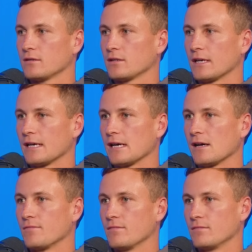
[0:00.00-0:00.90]

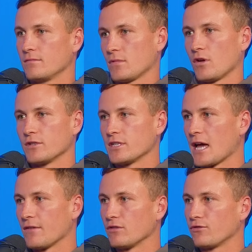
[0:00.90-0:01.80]
Obviously
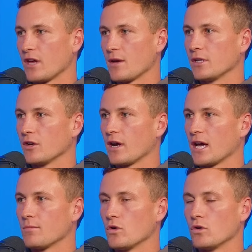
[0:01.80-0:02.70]
having family
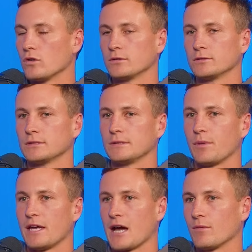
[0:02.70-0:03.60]
around more,
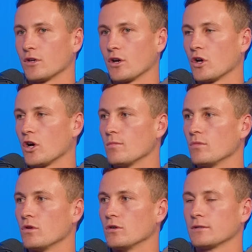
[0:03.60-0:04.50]
being able to go home
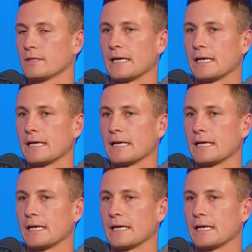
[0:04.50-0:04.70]
more.